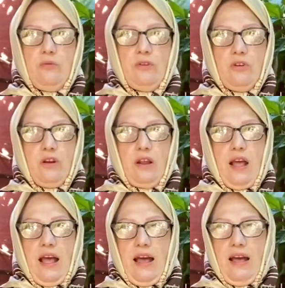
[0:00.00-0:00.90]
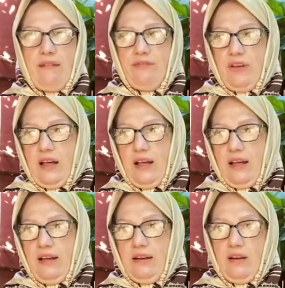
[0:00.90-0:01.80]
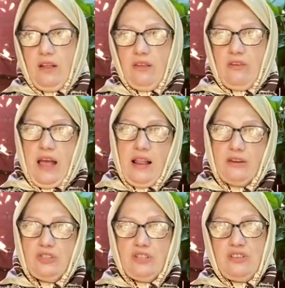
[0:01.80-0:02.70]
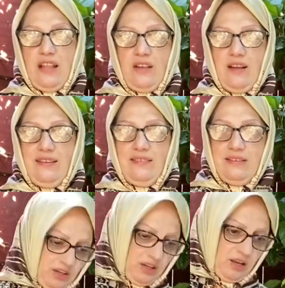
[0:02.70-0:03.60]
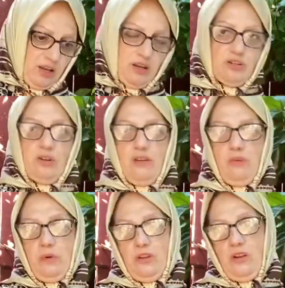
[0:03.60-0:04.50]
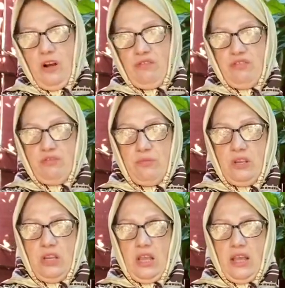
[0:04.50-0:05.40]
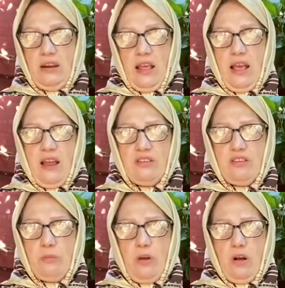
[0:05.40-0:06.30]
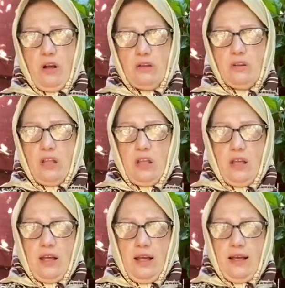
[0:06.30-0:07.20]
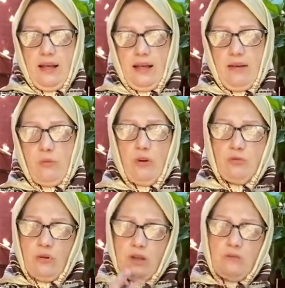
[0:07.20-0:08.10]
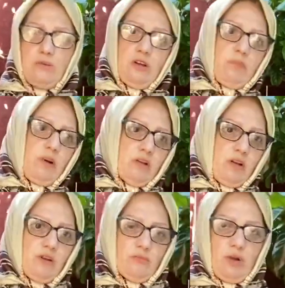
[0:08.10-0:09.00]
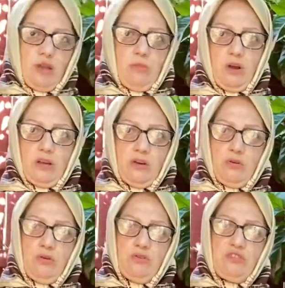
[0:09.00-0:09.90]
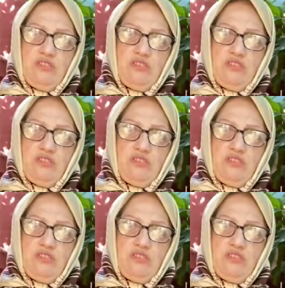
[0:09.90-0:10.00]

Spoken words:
we're gonna have a lot of allergies that I see. So everybody comes to me and asks about what do I do about my nose is